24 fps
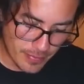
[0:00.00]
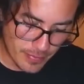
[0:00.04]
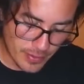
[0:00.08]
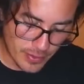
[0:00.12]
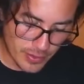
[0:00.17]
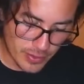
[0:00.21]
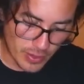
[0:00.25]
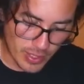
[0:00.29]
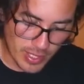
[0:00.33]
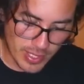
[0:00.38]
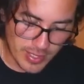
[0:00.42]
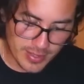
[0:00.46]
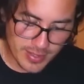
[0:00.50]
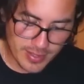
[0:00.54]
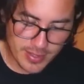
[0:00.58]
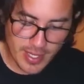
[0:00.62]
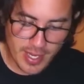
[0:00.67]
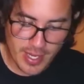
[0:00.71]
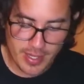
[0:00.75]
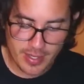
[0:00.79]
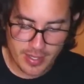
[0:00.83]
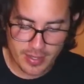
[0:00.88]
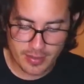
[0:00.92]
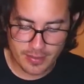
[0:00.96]
So let's
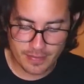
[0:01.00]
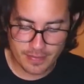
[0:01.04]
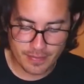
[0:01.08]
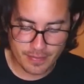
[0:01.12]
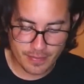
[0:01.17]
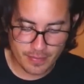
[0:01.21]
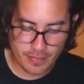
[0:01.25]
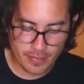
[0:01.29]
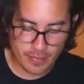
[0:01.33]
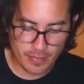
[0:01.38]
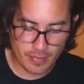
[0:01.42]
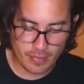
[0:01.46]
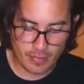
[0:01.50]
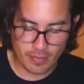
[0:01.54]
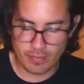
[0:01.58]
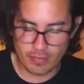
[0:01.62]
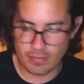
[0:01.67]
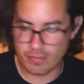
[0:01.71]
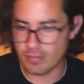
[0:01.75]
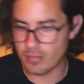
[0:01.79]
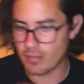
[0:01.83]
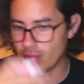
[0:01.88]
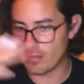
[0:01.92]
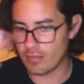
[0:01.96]
take
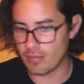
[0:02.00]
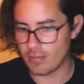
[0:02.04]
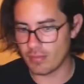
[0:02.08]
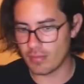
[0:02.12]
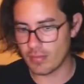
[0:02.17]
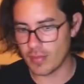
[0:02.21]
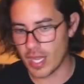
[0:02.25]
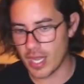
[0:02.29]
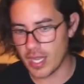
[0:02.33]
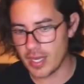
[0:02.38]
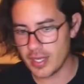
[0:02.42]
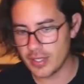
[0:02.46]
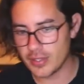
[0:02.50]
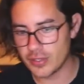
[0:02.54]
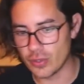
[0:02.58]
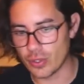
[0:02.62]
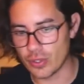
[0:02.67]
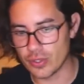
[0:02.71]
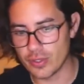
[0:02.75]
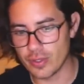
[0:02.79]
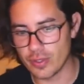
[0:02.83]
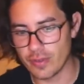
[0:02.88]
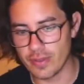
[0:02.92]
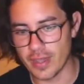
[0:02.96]
any
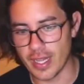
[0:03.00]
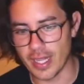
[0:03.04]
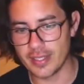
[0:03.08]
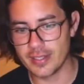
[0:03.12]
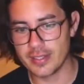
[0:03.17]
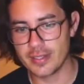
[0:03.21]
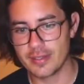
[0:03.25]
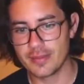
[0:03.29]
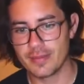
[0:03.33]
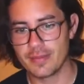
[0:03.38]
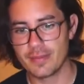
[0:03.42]
source of light.